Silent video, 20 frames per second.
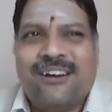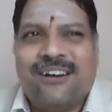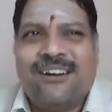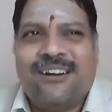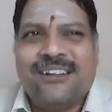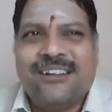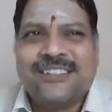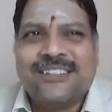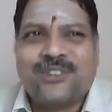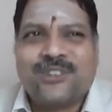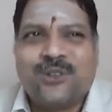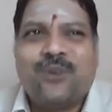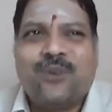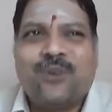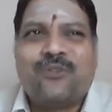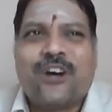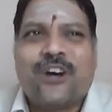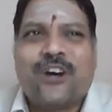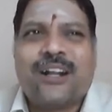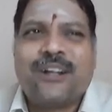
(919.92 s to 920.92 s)
is
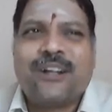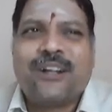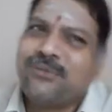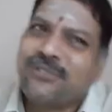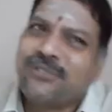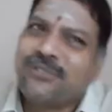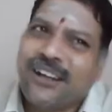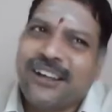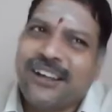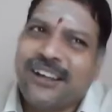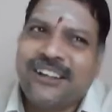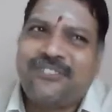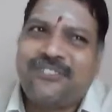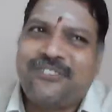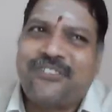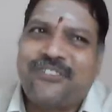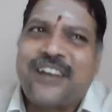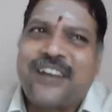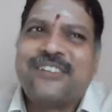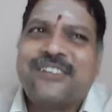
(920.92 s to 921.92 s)
good for him.
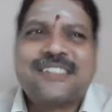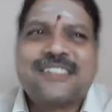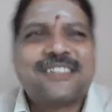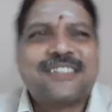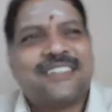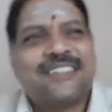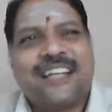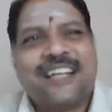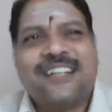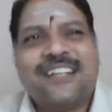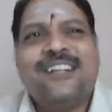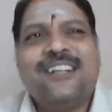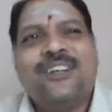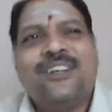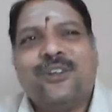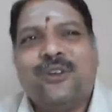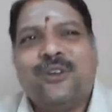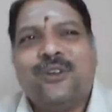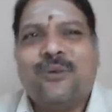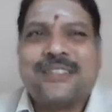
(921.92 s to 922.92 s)
It favors, then
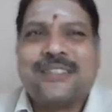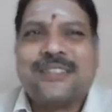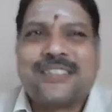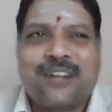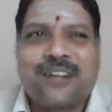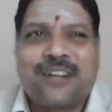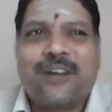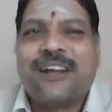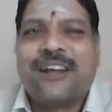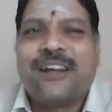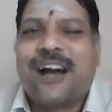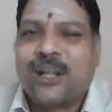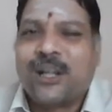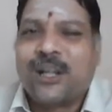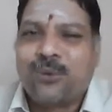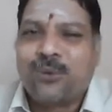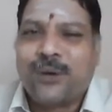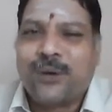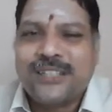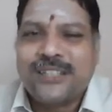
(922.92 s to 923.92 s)
you will survive.
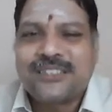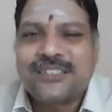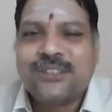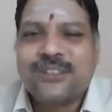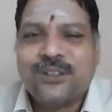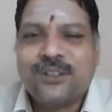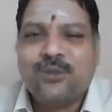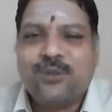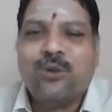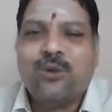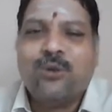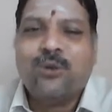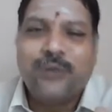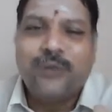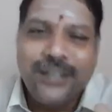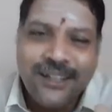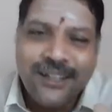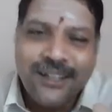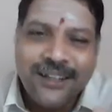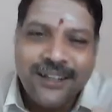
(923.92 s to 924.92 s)
Otherwise, you will
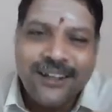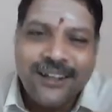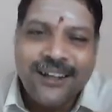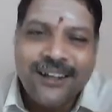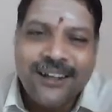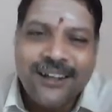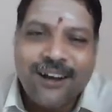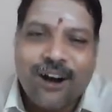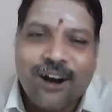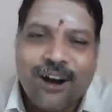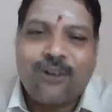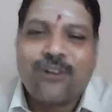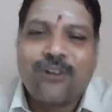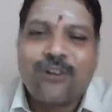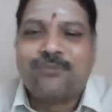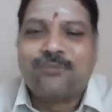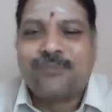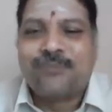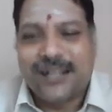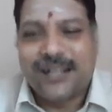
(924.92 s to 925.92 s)
be out
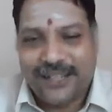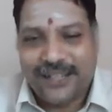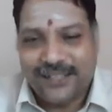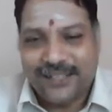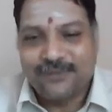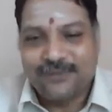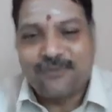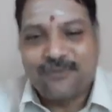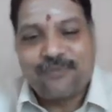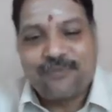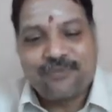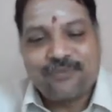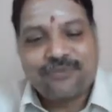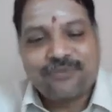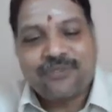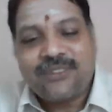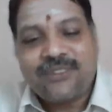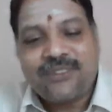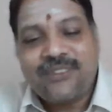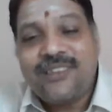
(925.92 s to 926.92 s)
of market.
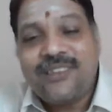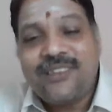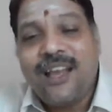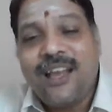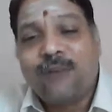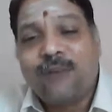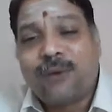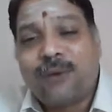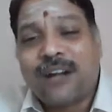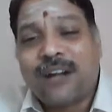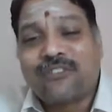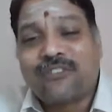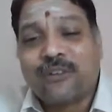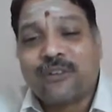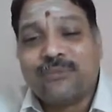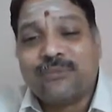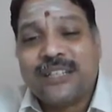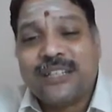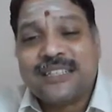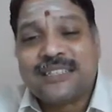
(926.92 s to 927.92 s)
Apart
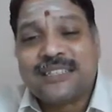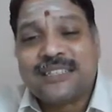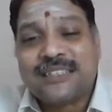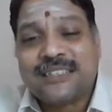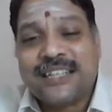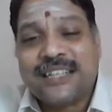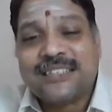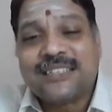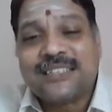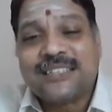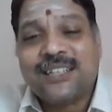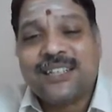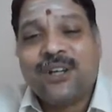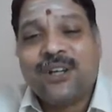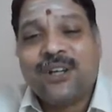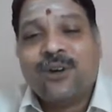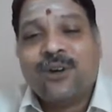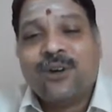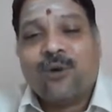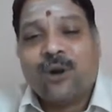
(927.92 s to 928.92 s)
from these things,
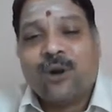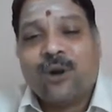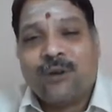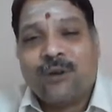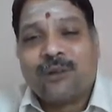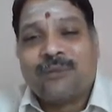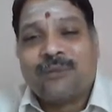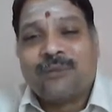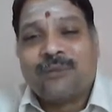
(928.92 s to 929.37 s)
one more